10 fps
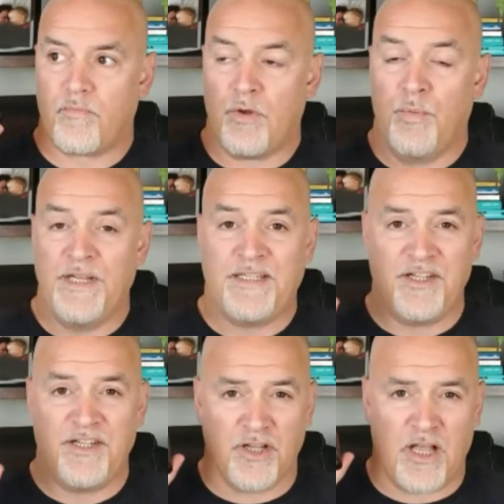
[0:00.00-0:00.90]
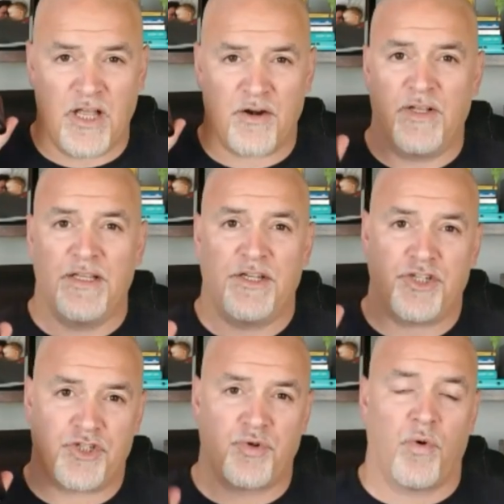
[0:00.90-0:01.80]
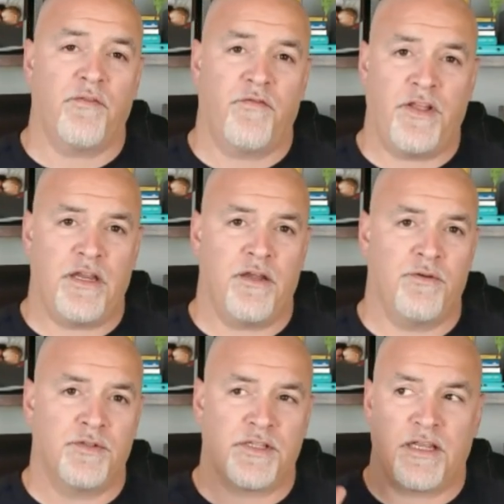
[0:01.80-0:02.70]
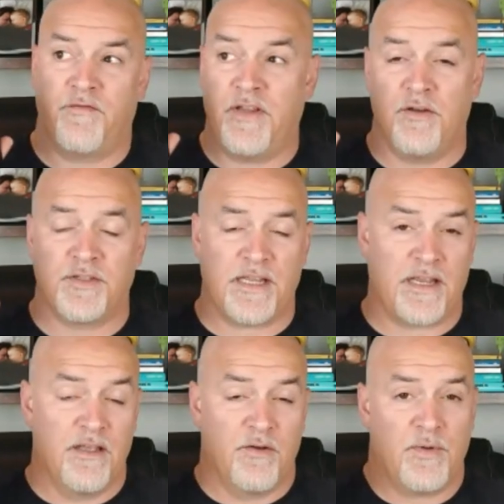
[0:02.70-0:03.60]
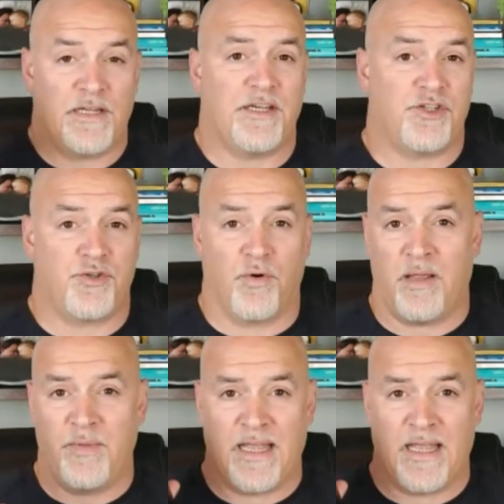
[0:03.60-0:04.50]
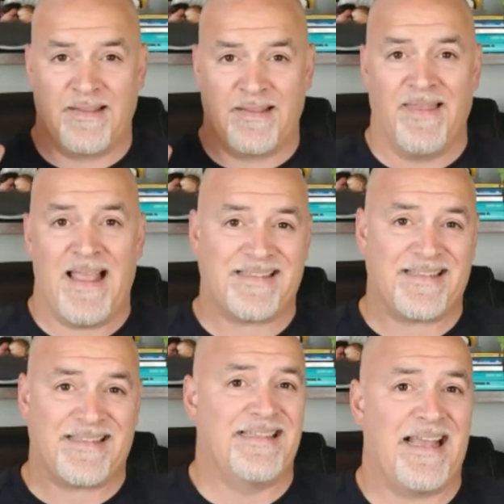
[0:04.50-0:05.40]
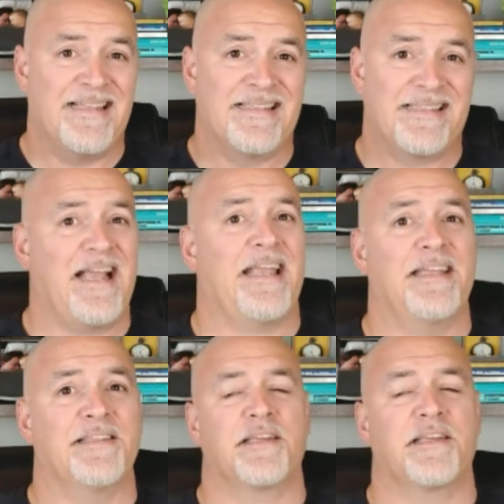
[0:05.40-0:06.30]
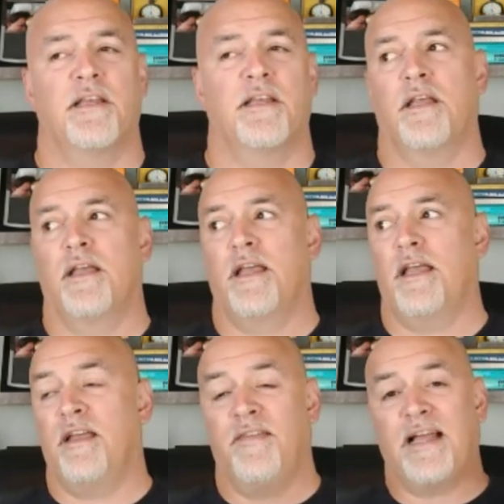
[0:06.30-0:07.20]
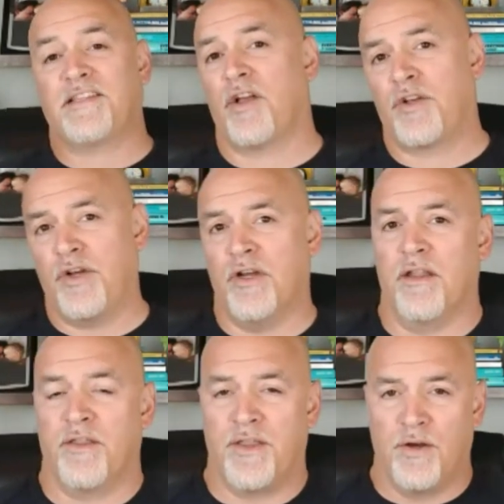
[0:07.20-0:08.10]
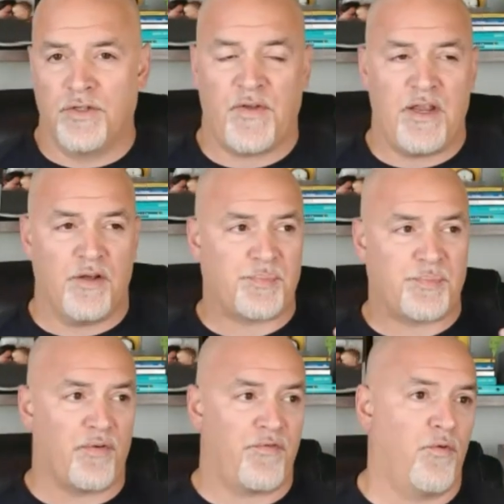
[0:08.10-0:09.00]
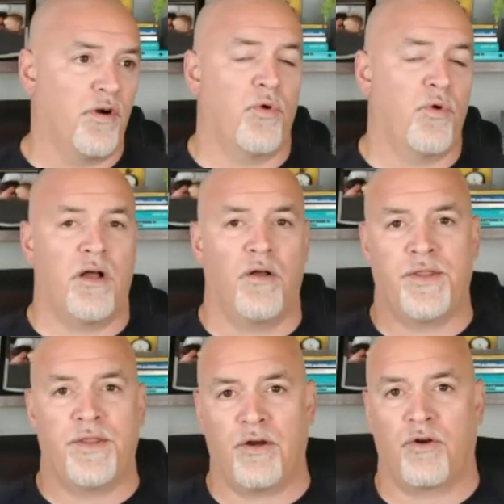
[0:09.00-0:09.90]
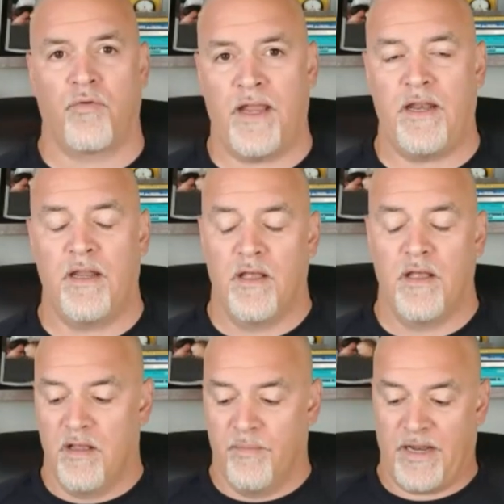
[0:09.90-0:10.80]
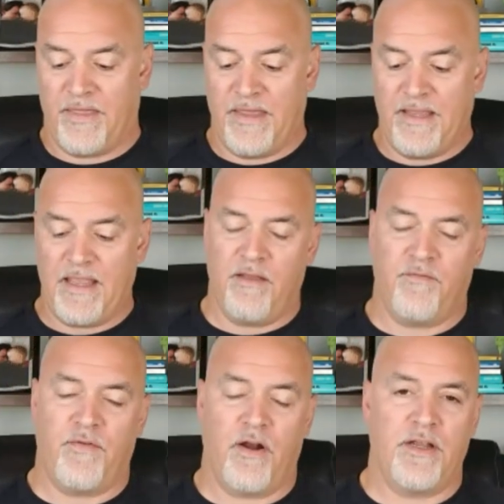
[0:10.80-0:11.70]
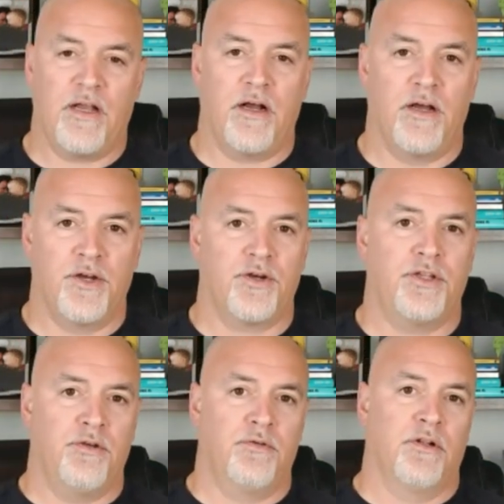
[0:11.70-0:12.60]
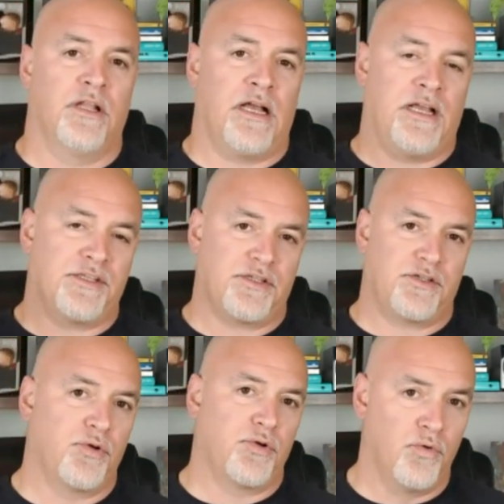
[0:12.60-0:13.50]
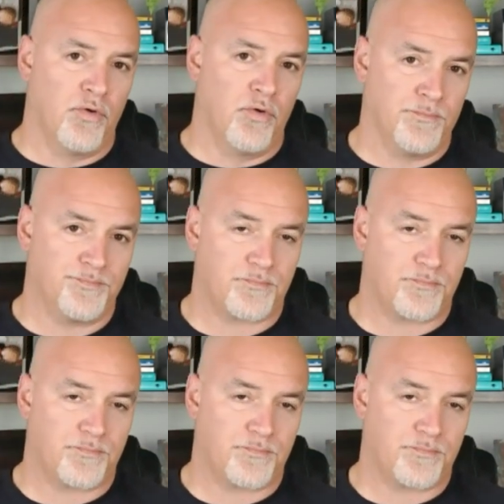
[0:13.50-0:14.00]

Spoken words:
We teach a lot of really short videos, like videos, like when I say short, I mean like less than 10 seconds. And that's all good. Those videos perform well, they're great. But I think a very underutilized tool